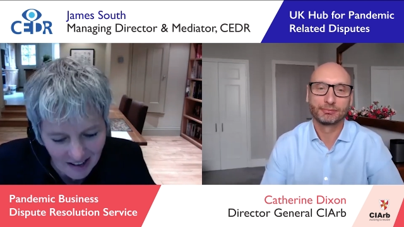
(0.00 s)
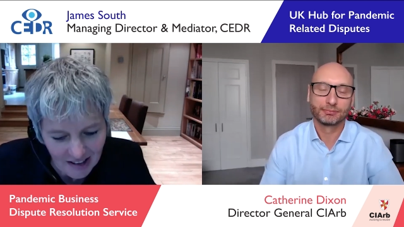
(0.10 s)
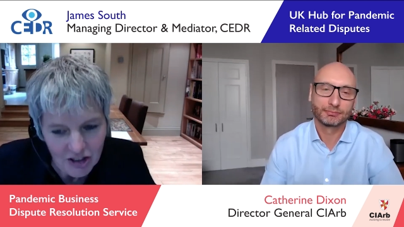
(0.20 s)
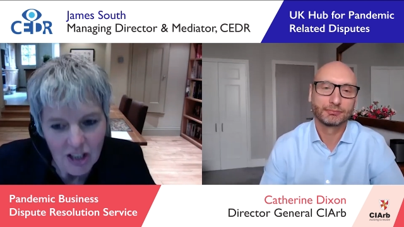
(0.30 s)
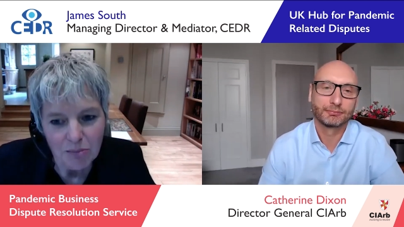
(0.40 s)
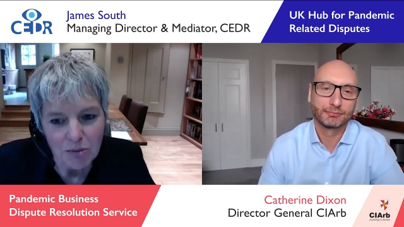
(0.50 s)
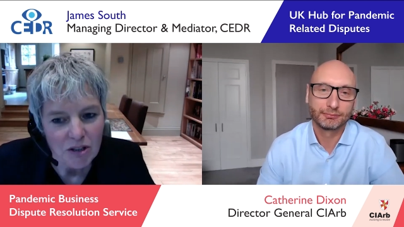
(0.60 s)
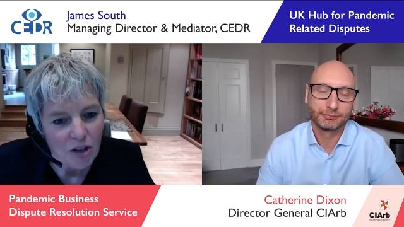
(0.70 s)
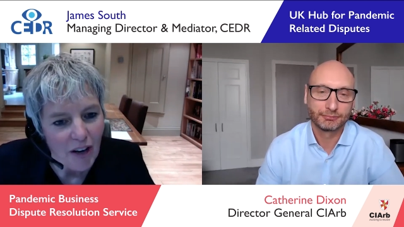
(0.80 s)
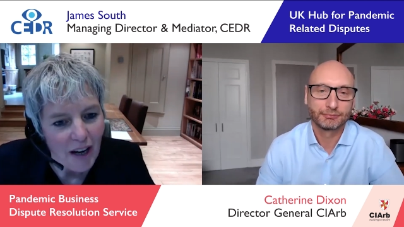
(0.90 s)
Speaker 1: James, so
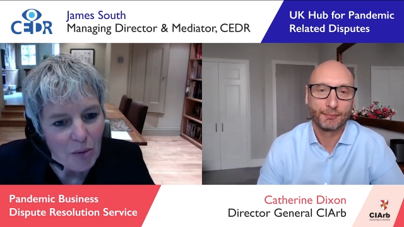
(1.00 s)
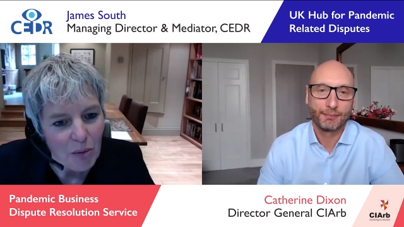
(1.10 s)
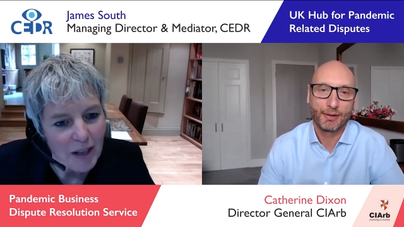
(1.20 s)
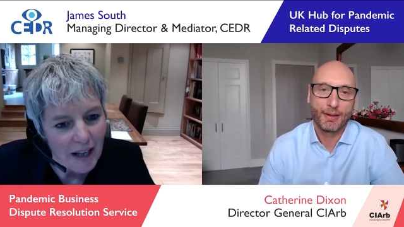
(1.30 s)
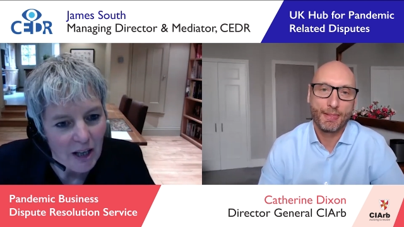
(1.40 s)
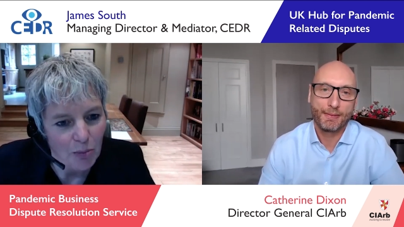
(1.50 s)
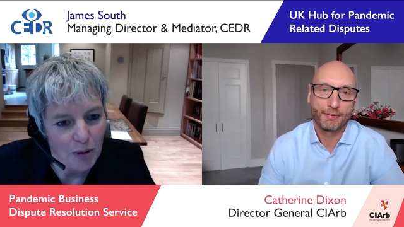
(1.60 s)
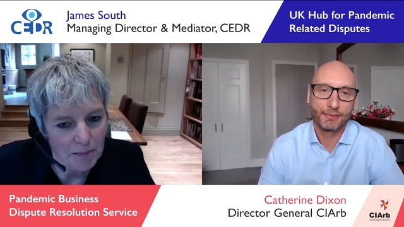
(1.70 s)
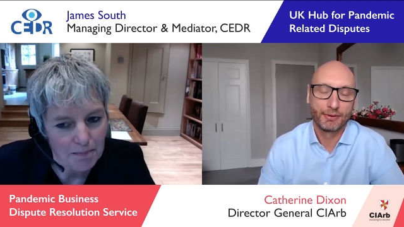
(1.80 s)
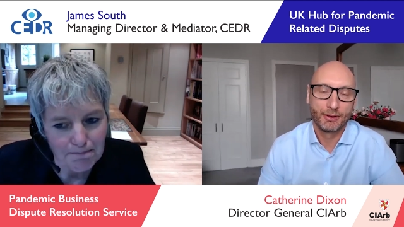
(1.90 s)
how will it help?
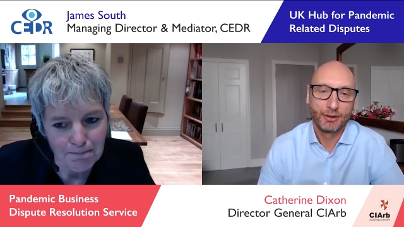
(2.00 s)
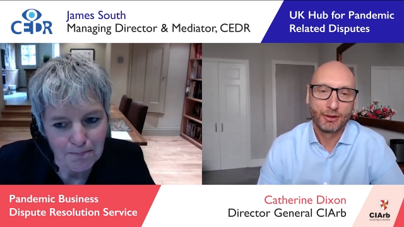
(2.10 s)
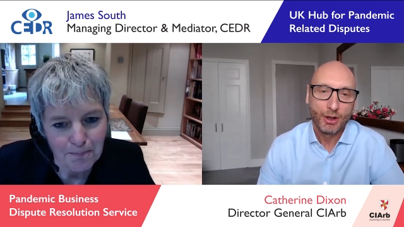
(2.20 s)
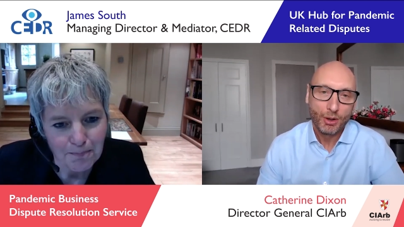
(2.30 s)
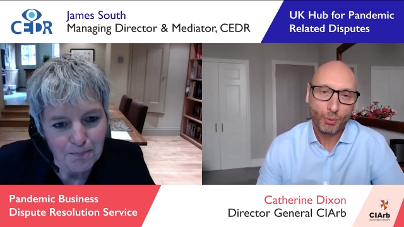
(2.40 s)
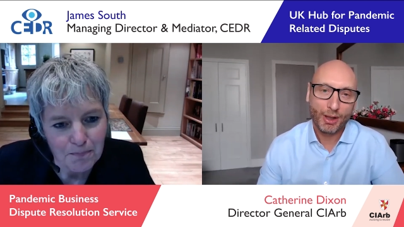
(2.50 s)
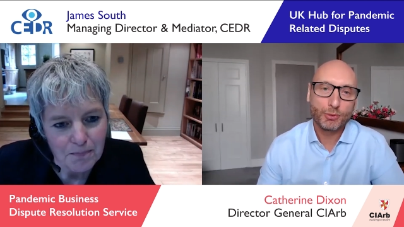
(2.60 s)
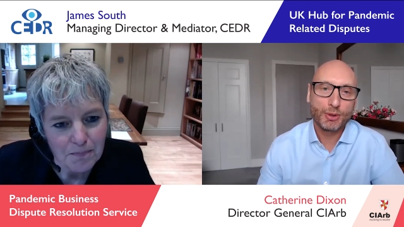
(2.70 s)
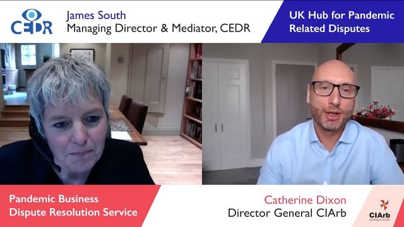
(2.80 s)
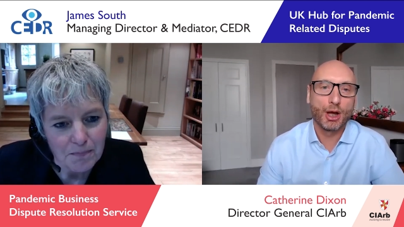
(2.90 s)
Speaker 2: Well, as
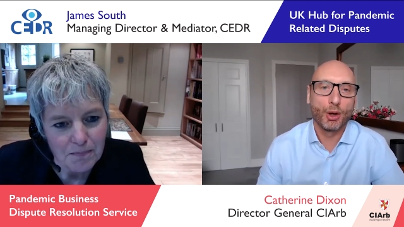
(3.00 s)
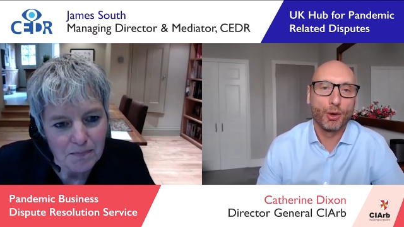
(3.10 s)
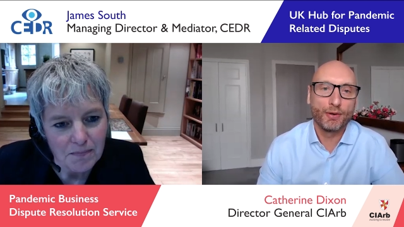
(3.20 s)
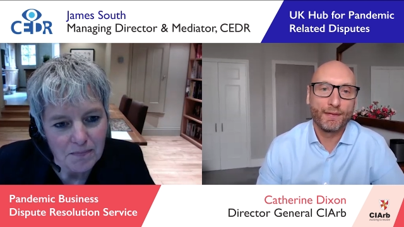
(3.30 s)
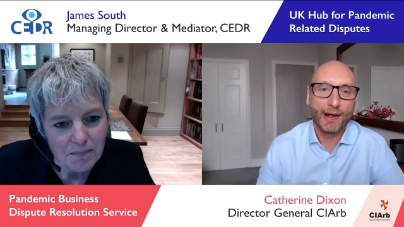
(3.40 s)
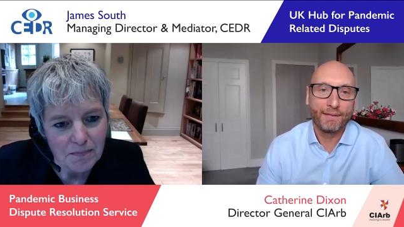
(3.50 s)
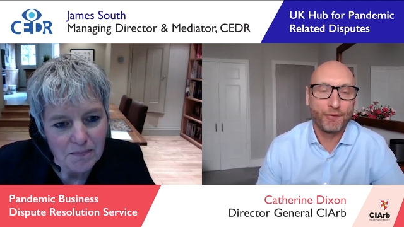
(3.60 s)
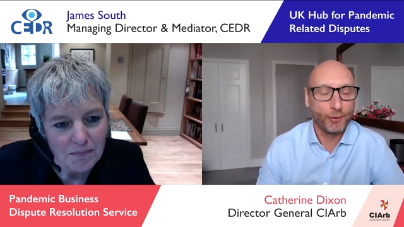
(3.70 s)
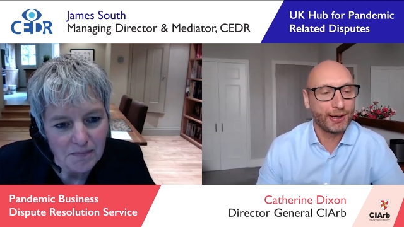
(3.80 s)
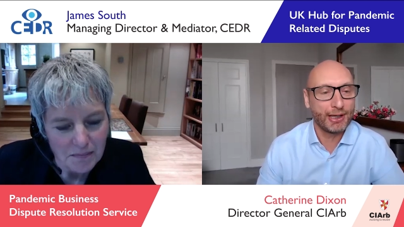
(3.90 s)
we know, uh,
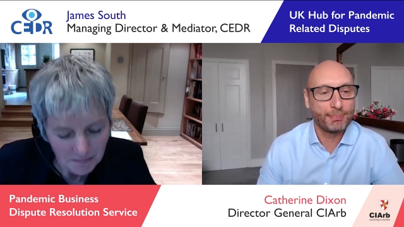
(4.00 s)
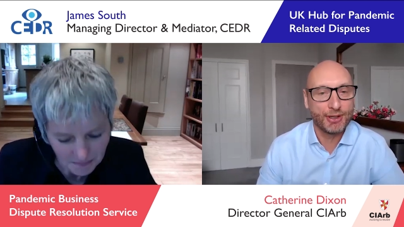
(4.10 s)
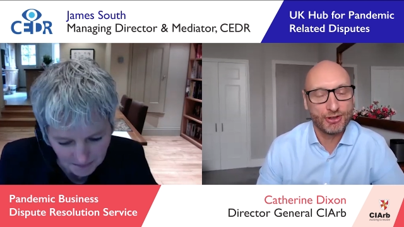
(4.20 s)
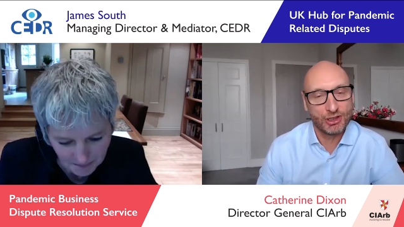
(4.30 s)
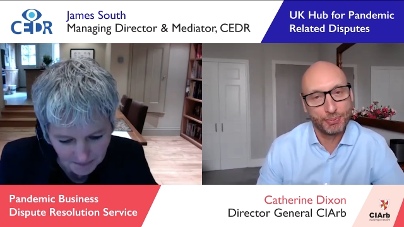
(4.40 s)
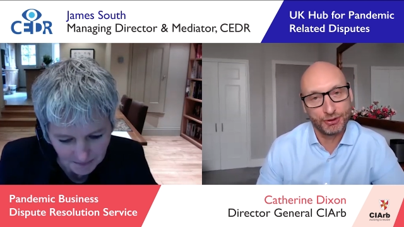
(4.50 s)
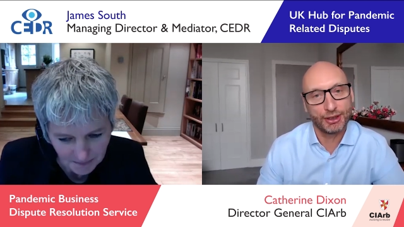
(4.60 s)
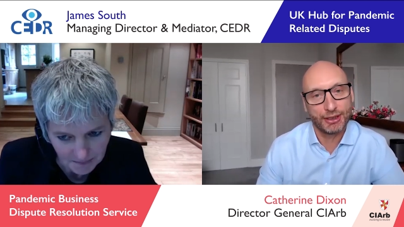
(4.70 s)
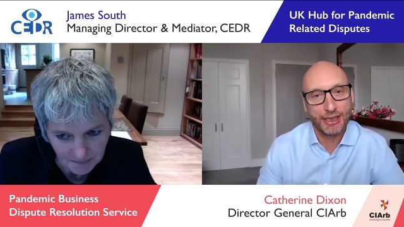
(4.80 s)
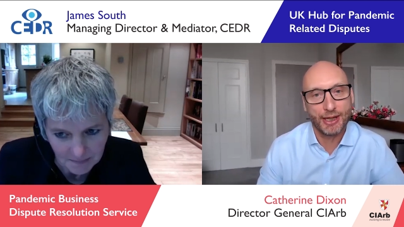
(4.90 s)
for any business,
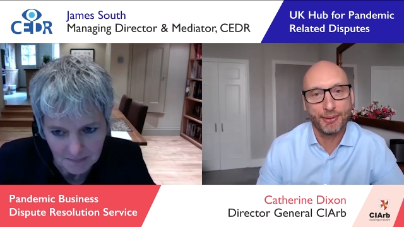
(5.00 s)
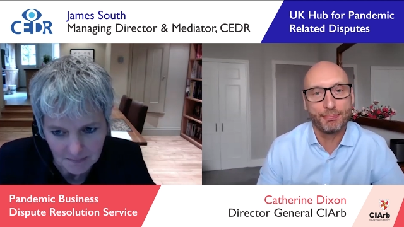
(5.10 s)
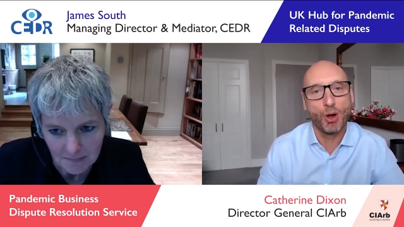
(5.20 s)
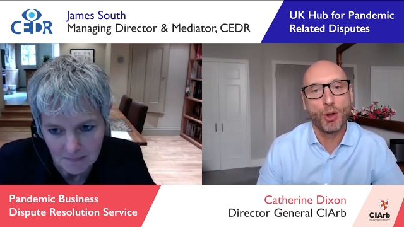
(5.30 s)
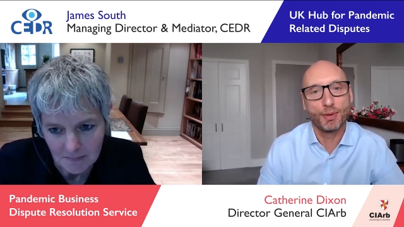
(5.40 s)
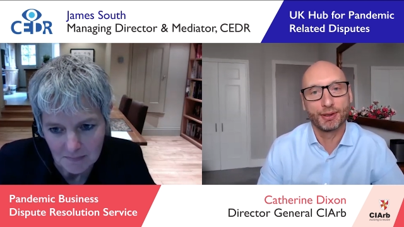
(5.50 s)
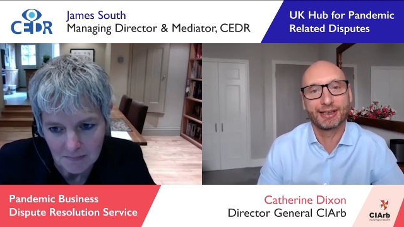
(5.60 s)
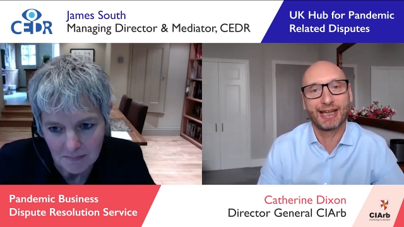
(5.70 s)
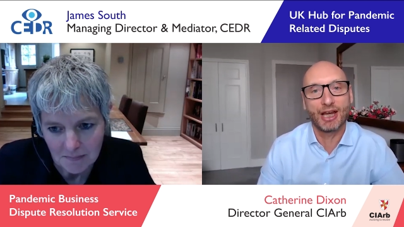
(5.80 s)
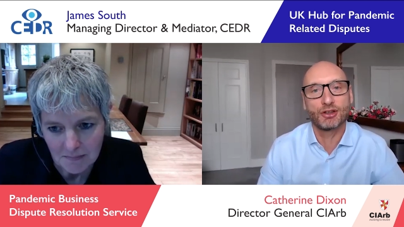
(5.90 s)
particularly at the moment,
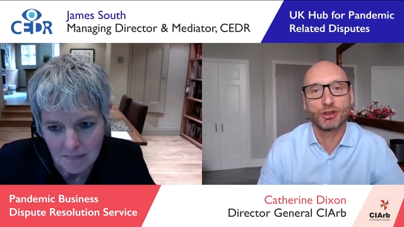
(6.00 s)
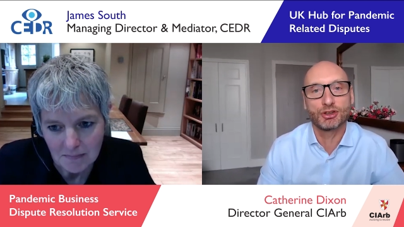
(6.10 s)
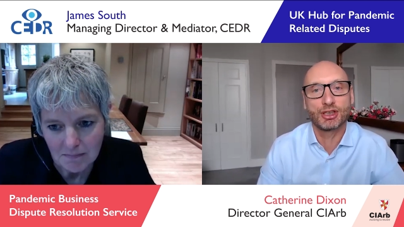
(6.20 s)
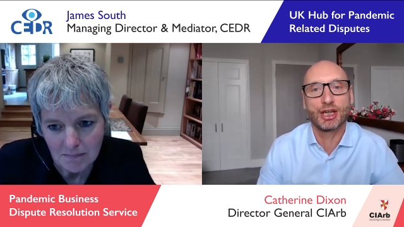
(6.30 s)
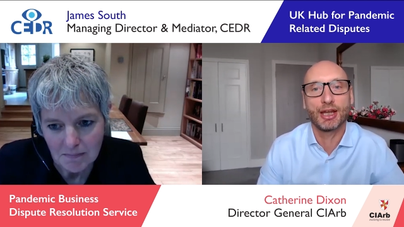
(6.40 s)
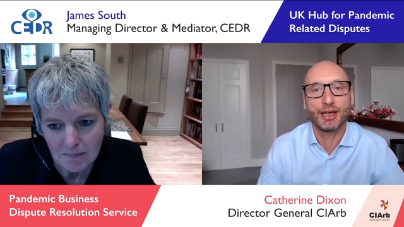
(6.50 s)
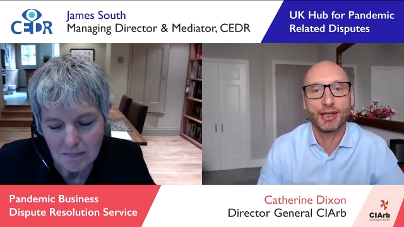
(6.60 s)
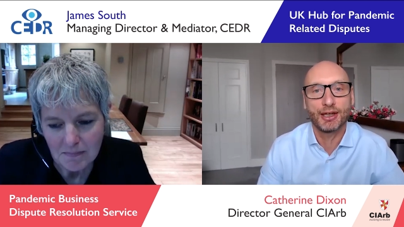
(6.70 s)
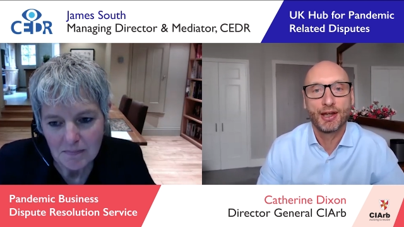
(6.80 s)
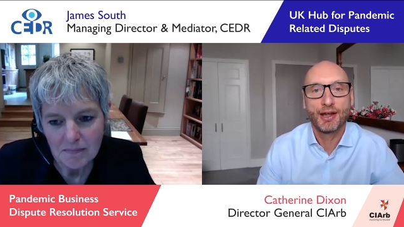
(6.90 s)
cash is key
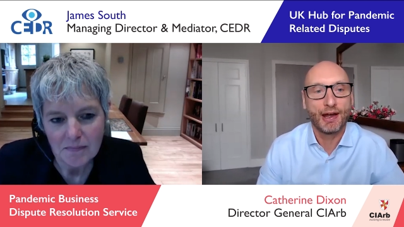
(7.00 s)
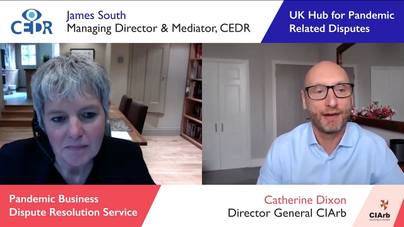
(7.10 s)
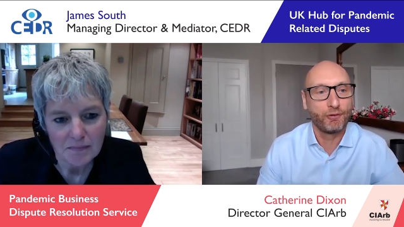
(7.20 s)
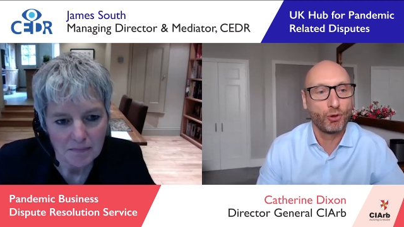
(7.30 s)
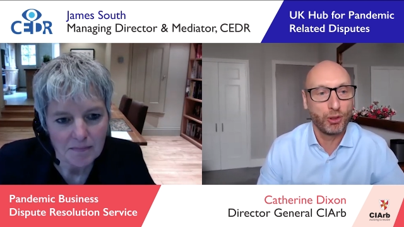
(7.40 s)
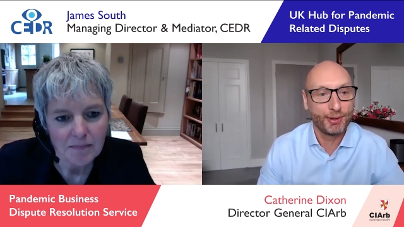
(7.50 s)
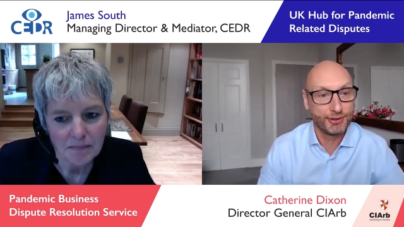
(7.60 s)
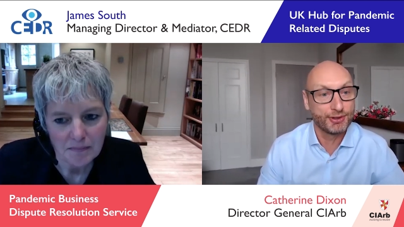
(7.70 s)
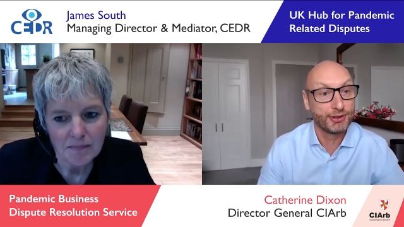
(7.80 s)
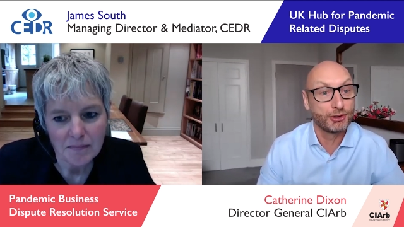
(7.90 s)
uh, for the
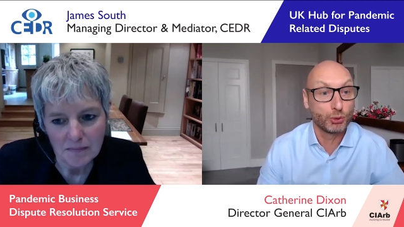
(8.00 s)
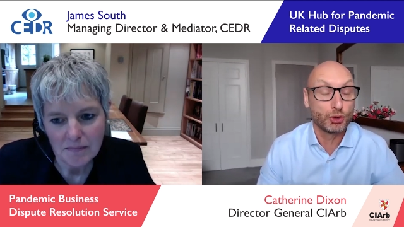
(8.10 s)
businesses to